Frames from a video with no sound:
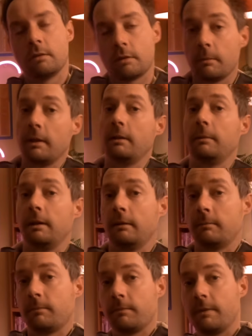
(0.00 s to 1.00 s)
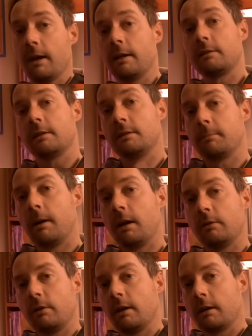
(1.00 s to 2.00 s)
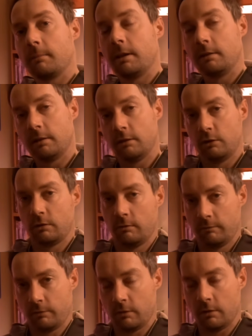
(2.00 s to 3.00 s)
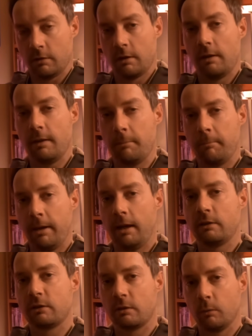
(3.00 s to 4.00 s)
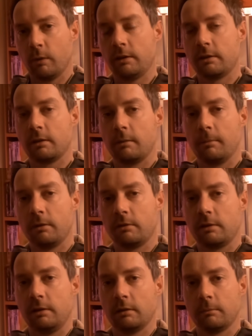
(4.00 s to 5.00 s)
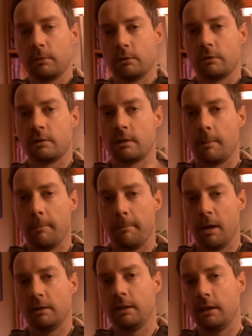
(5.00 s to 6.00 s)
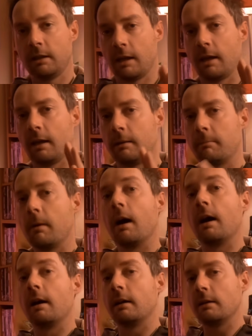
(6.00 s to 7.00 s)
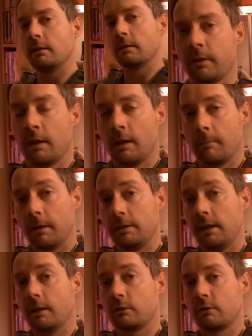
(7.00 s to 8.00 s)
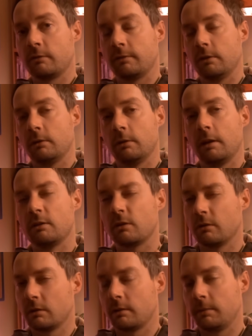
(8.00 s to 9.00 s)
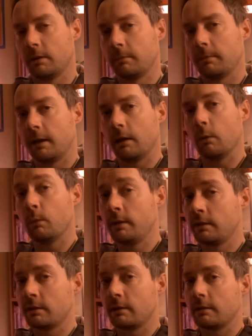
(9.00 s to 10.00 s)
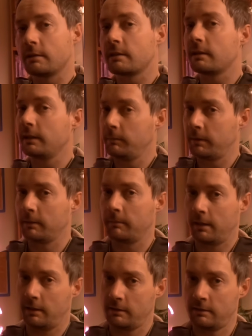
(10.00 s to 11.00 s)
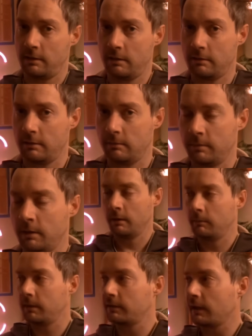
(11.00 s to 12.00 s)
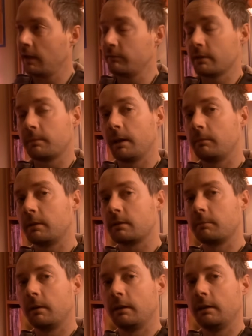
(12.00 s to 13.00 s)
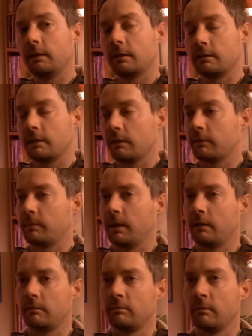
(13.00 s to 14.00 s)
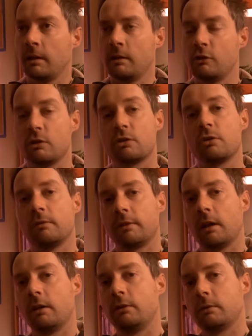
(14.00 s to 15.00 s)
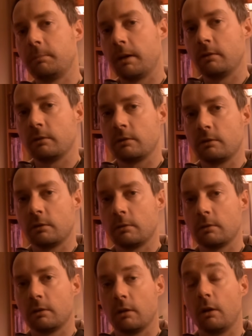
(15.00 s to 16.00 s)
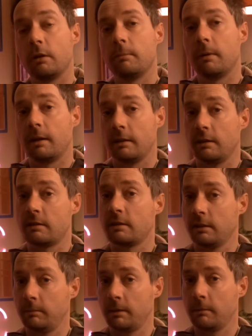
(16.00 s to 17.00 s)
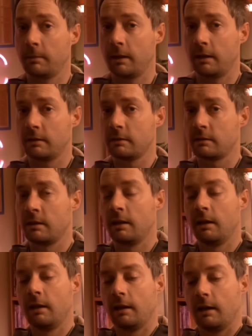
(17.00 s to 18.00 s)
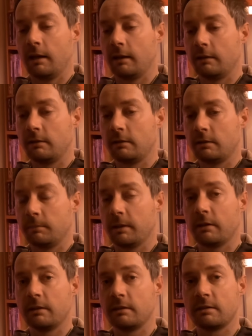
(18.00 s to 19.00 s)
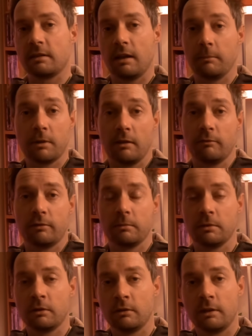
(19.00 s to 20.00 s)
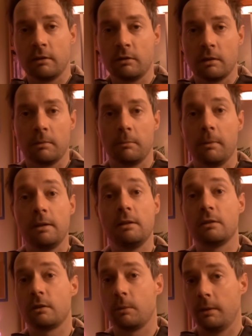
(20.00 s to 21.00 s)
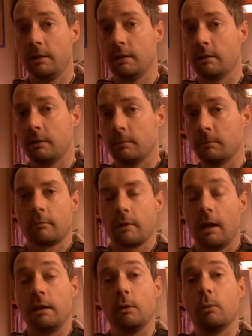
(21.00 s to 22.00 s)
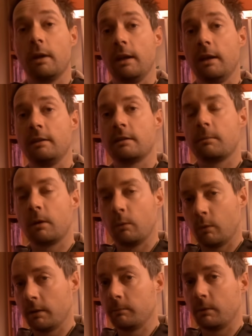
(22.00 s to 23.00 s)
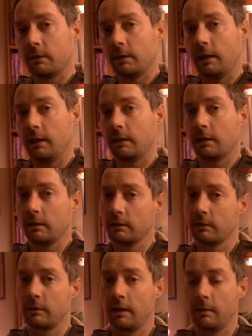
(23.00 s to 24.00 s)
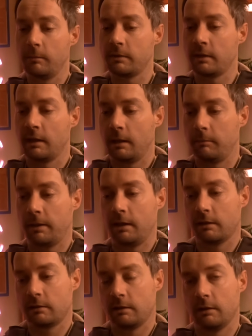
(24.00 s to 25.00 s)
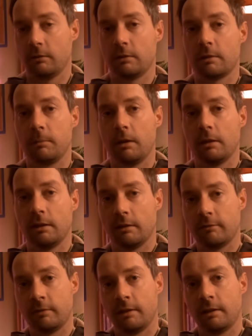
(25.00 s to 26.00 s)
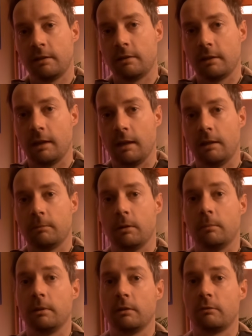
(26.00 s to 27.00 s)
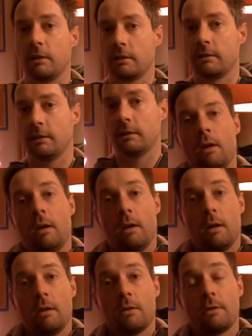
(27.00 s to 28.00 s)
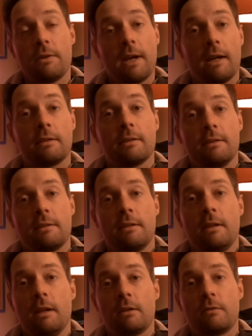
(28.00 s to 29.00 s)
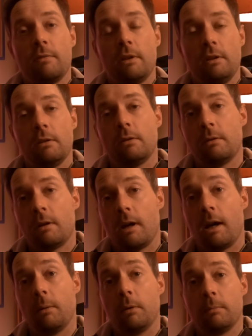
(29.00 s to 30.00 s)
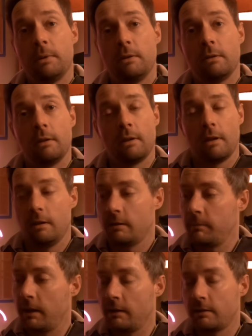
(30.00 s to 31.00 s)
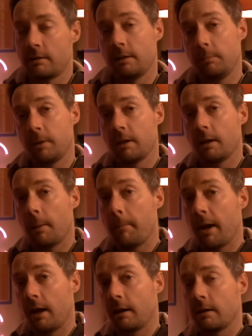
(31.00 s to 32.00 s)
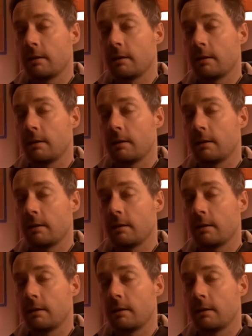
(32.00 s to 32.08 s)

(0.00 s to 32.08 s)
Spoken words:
So anyway, that is my recommendation for the best winter mountaineering boots money can buy. My next review is going to be on my winter sleeping bag setup, because I haven't spent much money. I'd say I've spent just over £100 in total on my sleeping bags, and to be honest, I'm comfortable going down to about -20 in them. And it weighs about 1.8 kilograms and packs down small enough to get in the bottom of your rucksack. So that is the next video I will be doing, is my sleeping bag